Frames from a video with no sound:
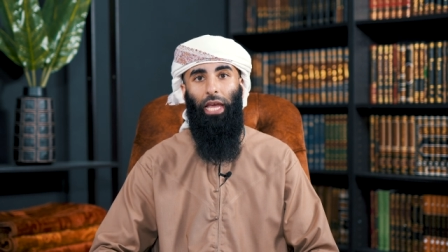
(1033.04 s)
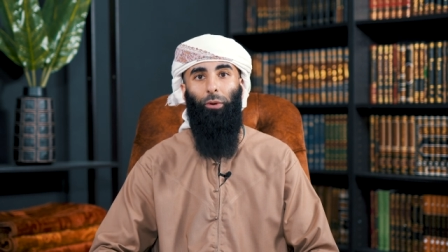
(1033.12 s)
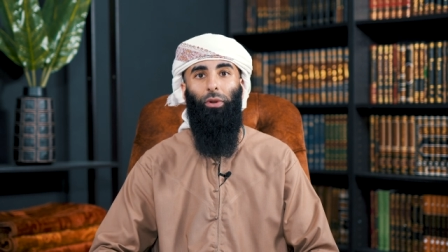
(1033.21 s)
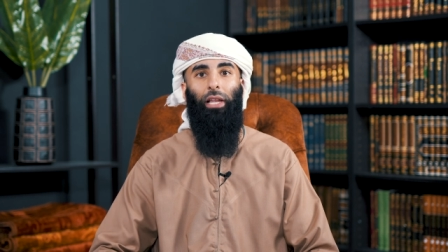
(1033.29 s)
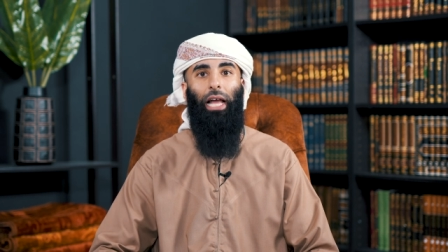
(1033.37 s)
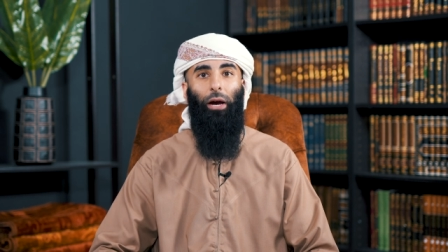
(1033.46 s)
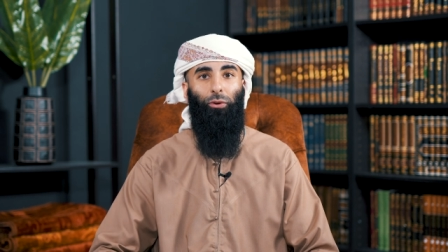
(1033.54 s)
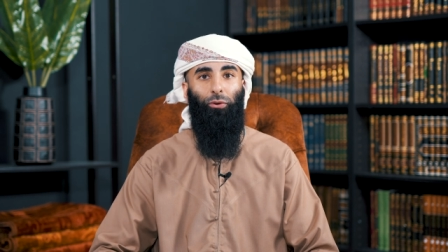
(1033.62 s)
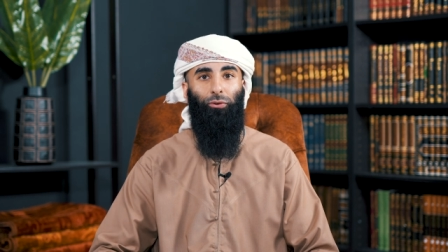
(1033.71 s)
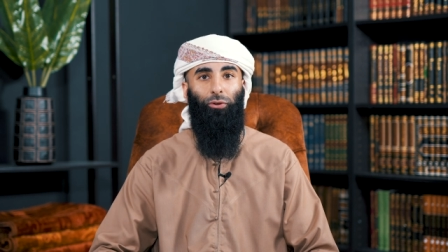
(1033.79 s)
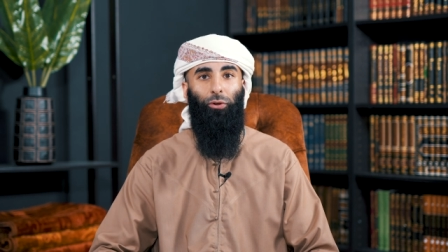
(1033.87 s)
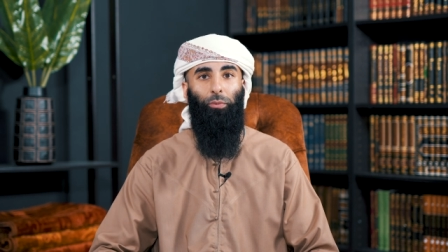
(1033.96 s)
It will allow
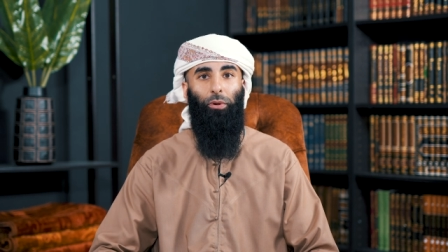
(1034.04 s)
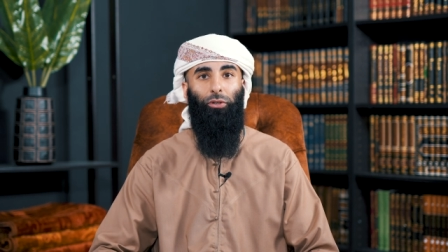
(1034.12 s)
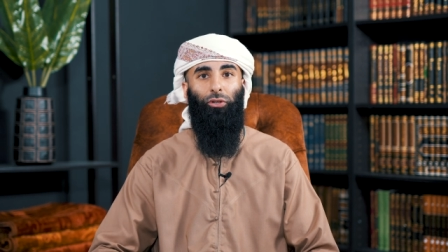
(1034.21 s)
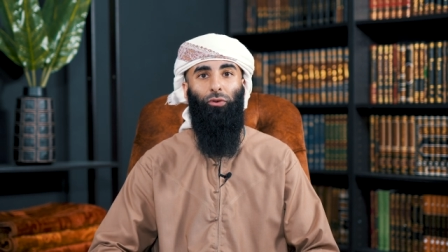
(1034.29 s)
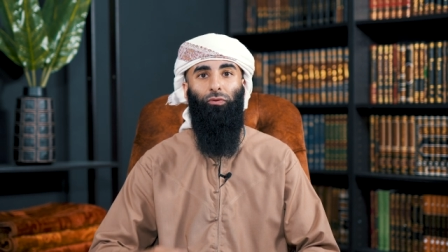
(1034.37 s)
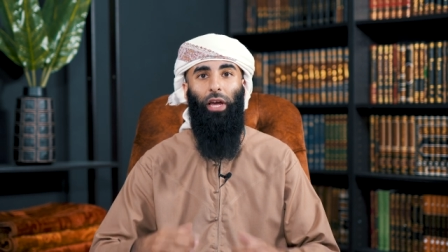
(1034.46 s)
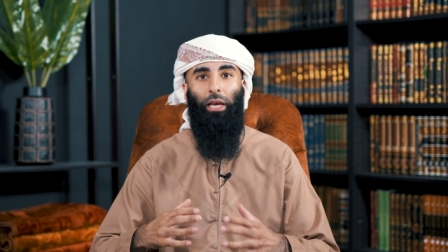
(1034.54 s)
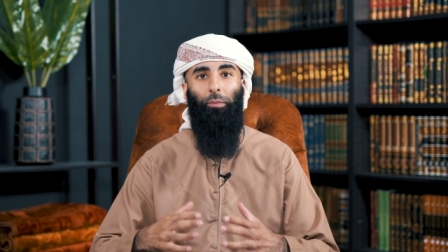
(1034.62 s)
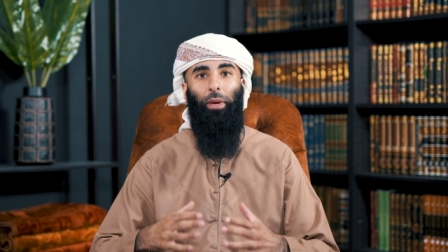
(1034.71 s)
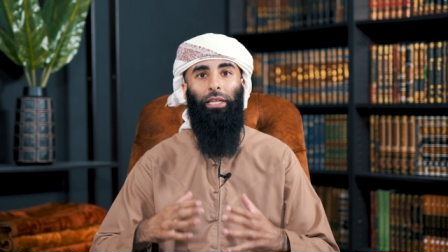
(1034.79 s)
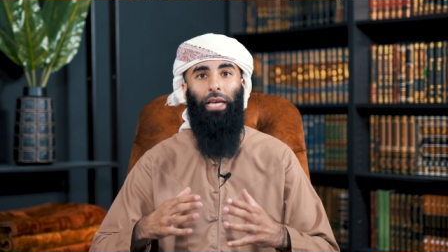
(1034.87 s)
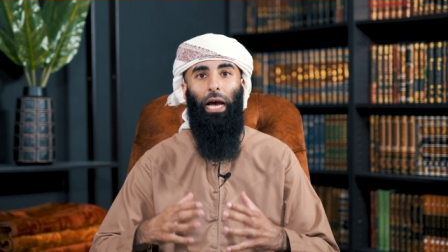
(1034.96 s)
YouTube to
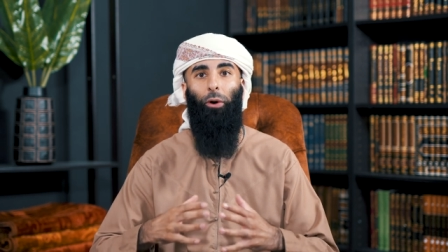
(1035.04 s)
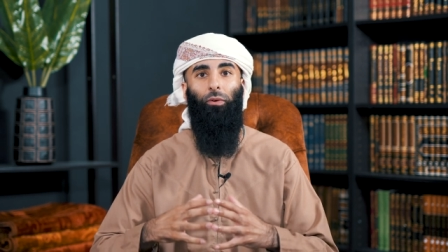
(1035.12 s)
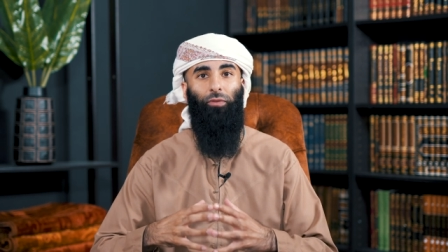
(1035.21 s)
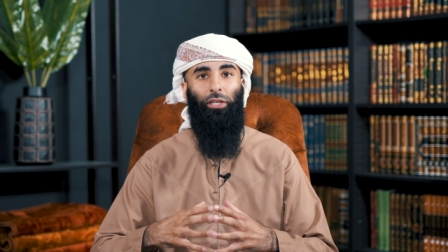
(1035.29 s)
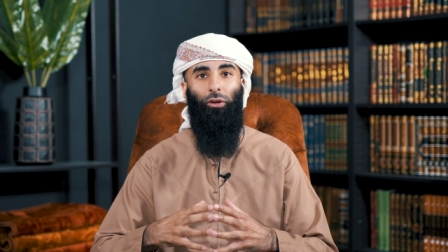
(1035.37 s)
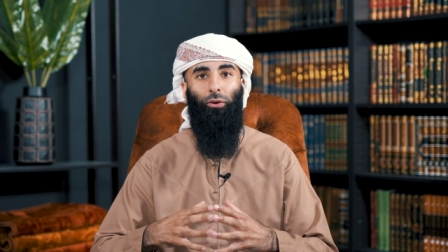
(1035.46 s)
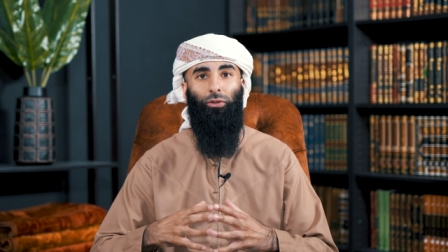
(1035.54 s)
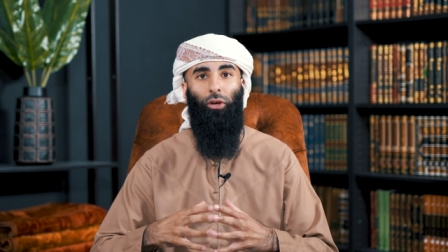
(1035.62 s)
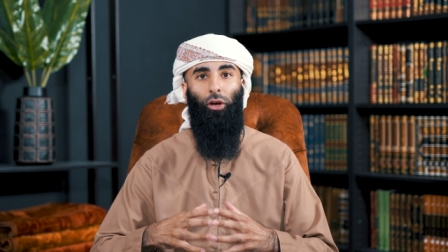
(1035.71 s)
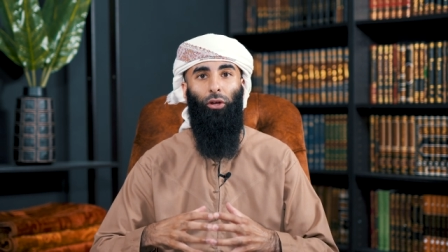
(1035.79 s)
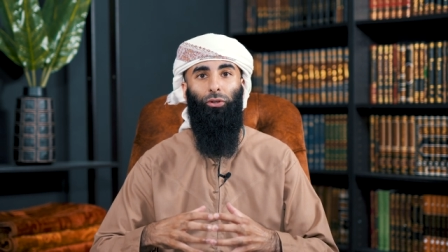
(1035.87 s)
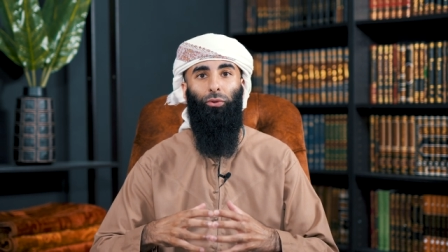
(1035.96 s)
recommend our videos
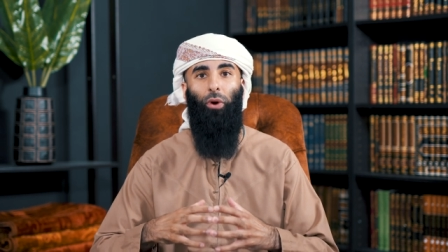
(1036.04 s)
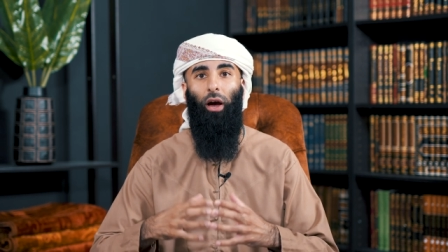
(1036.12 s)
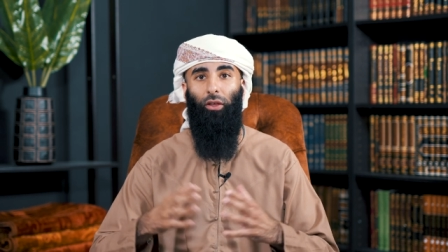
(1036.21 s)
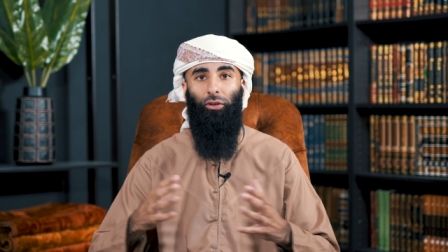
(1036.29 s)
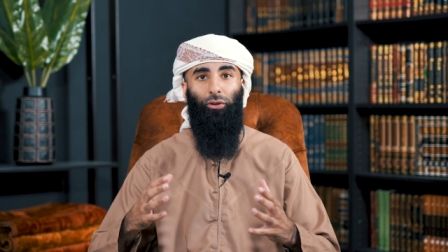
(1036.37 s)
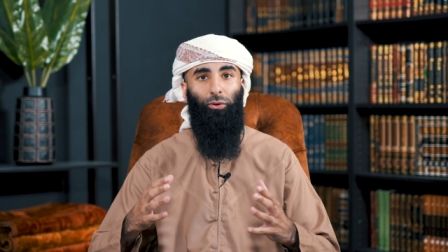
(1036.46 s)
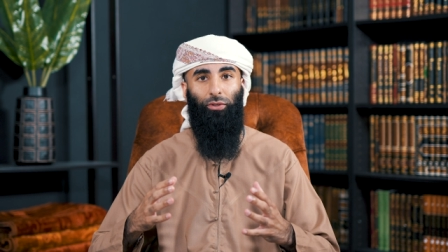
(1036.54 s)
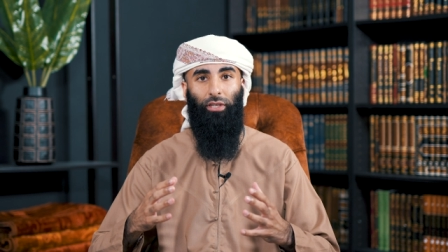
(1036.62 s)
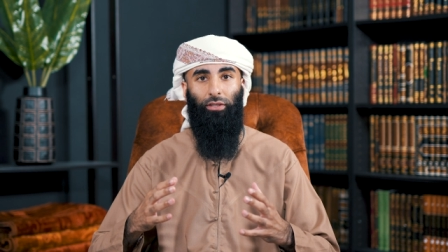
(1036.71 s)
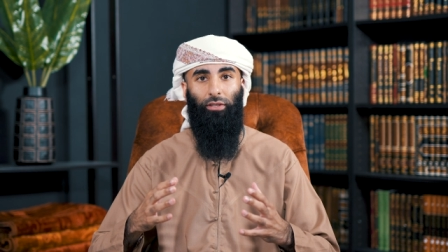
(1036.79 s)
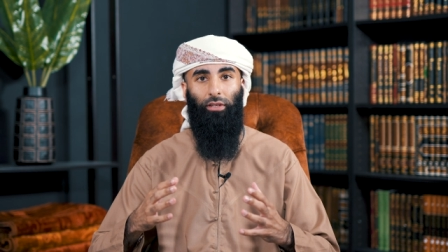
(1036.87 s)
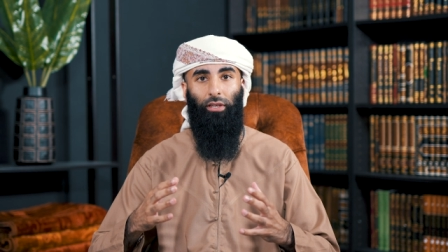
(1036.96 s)
to other
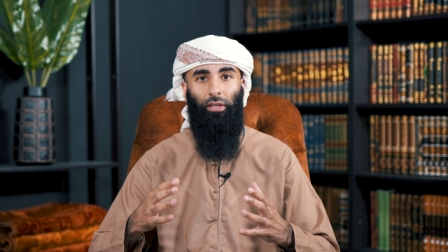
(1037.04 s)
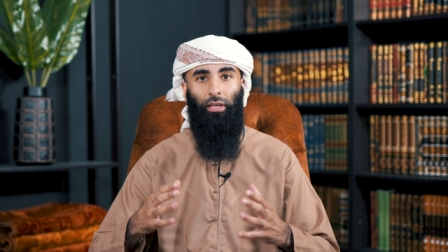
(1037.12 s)
users.